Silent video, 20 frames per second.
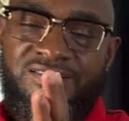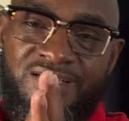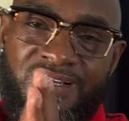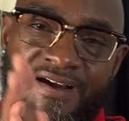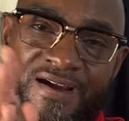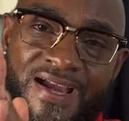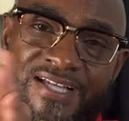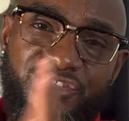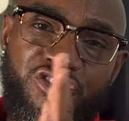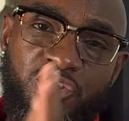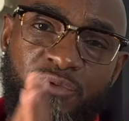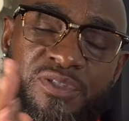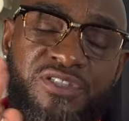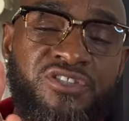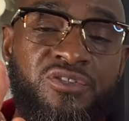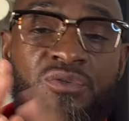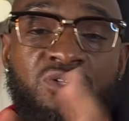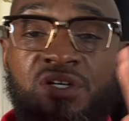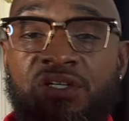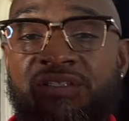All right, gentlemen.
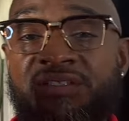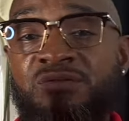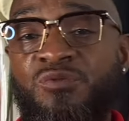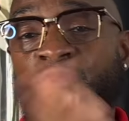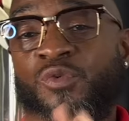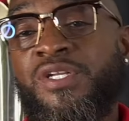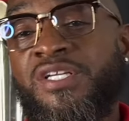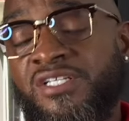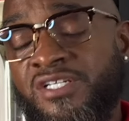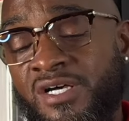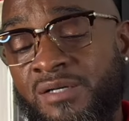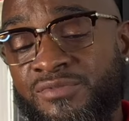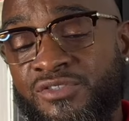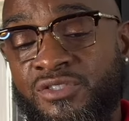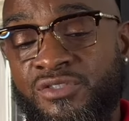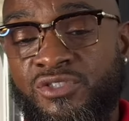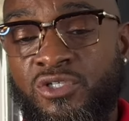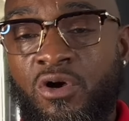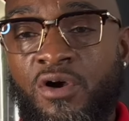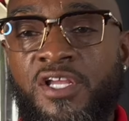So look, when it comes to
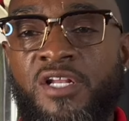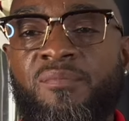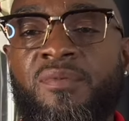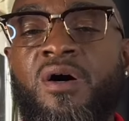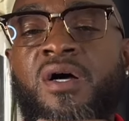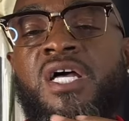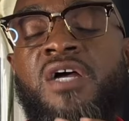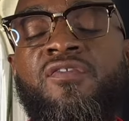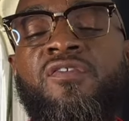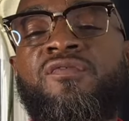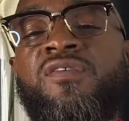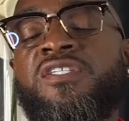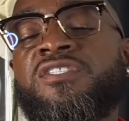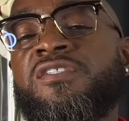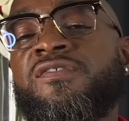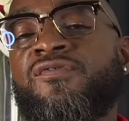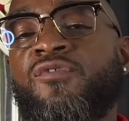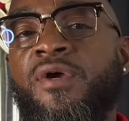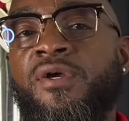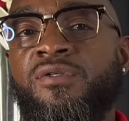talking about
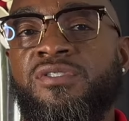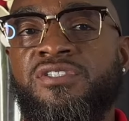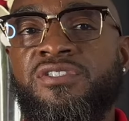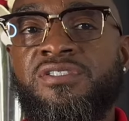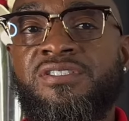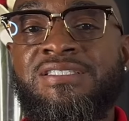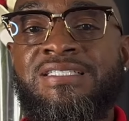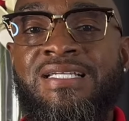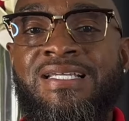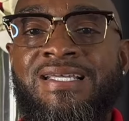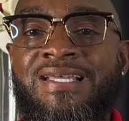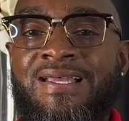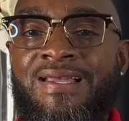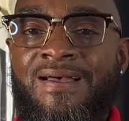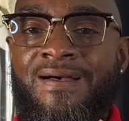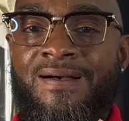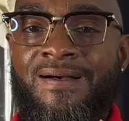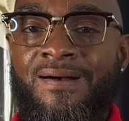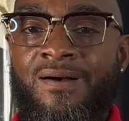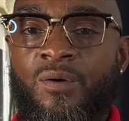effervescent fragrances,
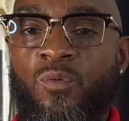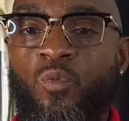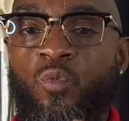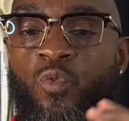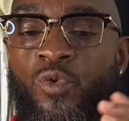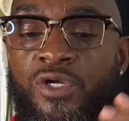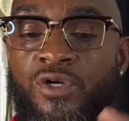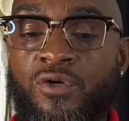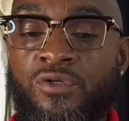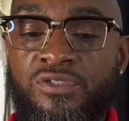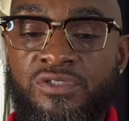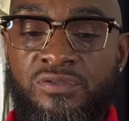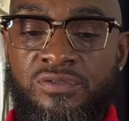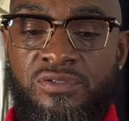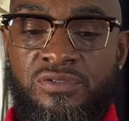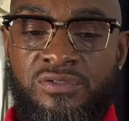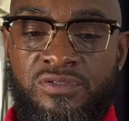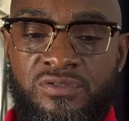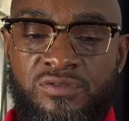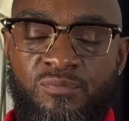we are
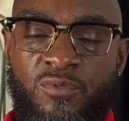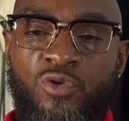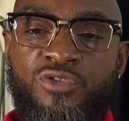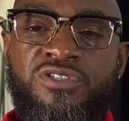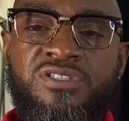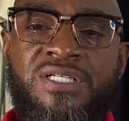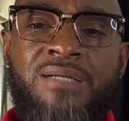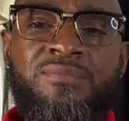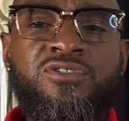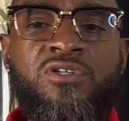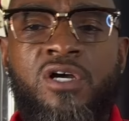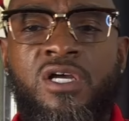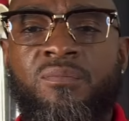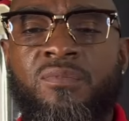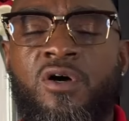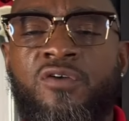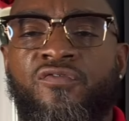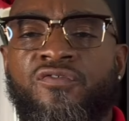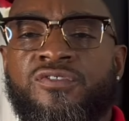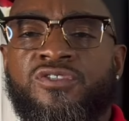most times talking
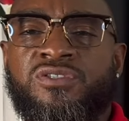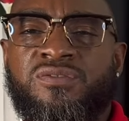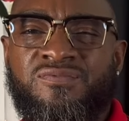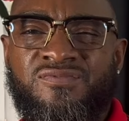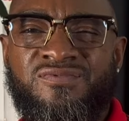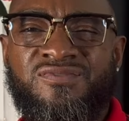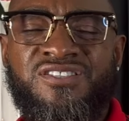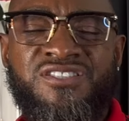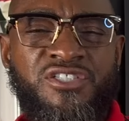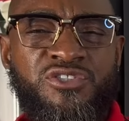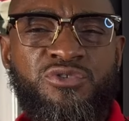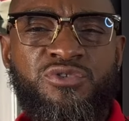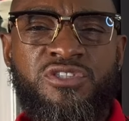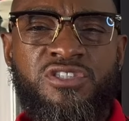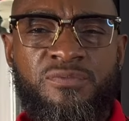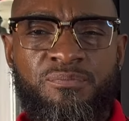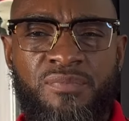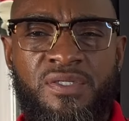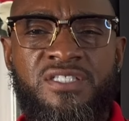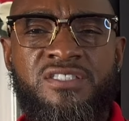about
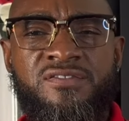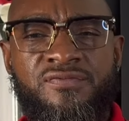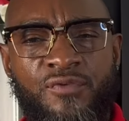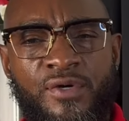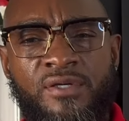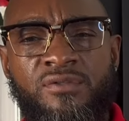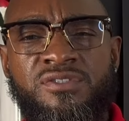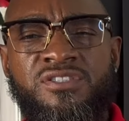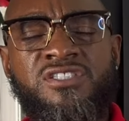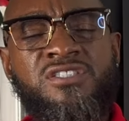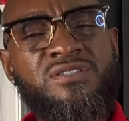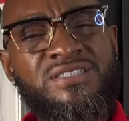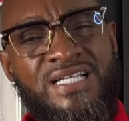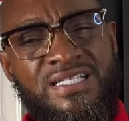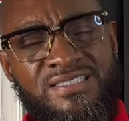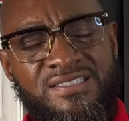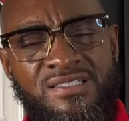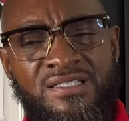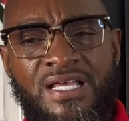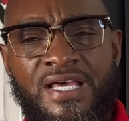citrus-based fragrances.
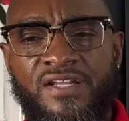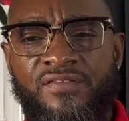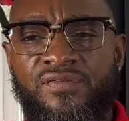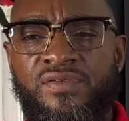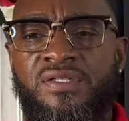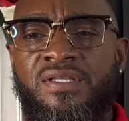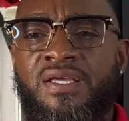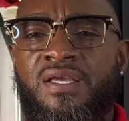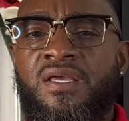That's a lot of it.